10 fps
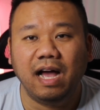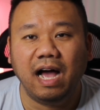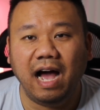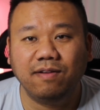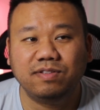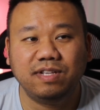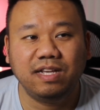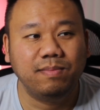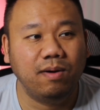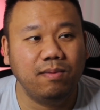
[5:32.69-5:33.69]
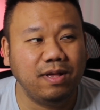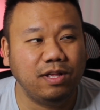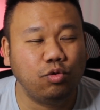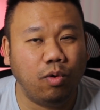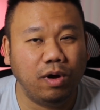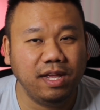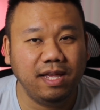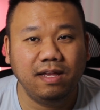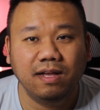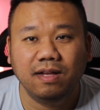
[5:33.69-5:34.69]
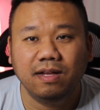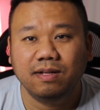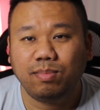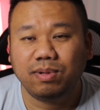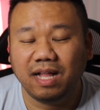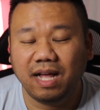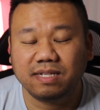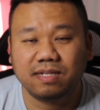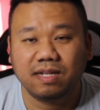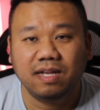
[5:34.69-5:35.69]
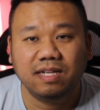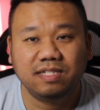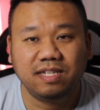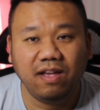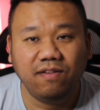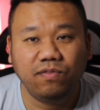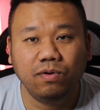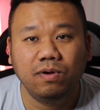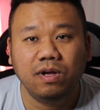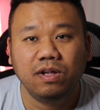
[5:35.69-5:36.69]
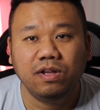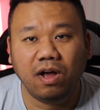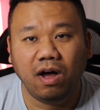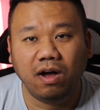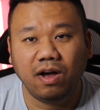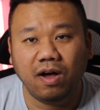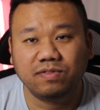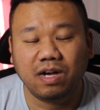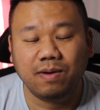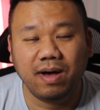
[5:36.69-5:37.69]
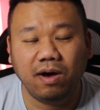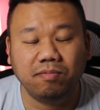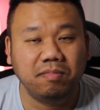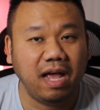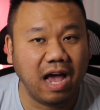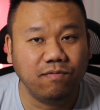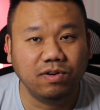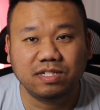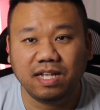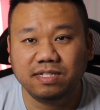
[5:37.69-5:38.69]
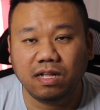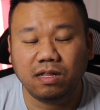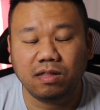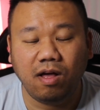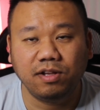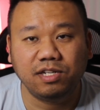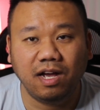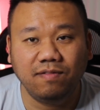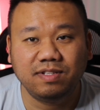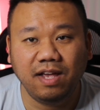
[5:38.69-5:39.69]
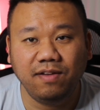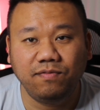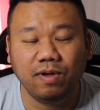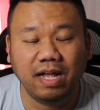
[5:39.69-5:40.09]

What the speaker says: I have seen about maybe 20 plus Safuu knockoffs come out ever since the launch of Safuu.